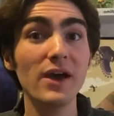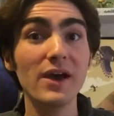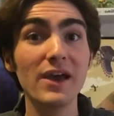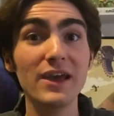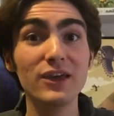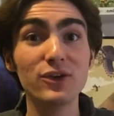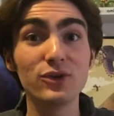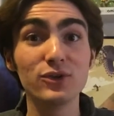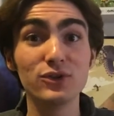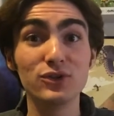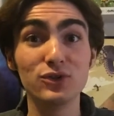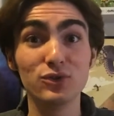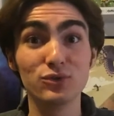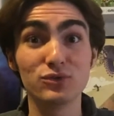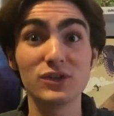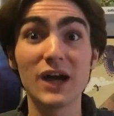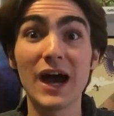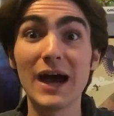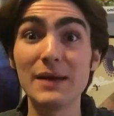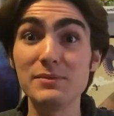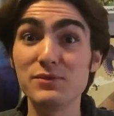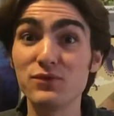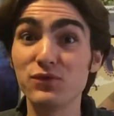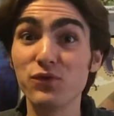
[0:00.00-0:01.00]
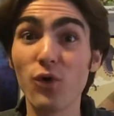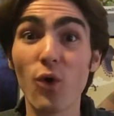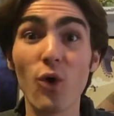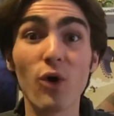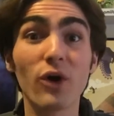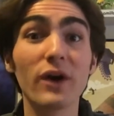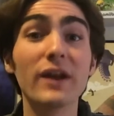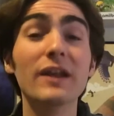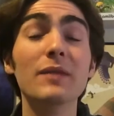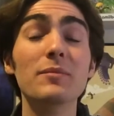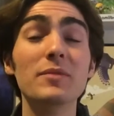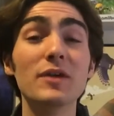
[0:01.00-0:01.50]
you could do times
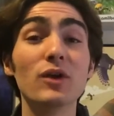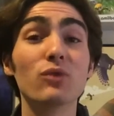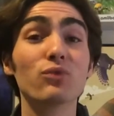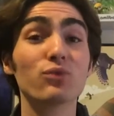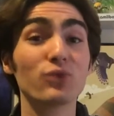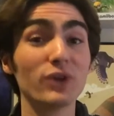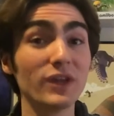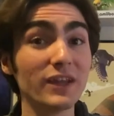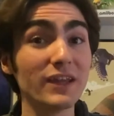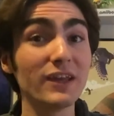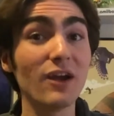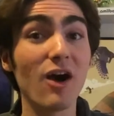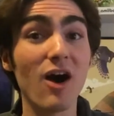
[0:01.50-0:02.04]
four, and it'd be a really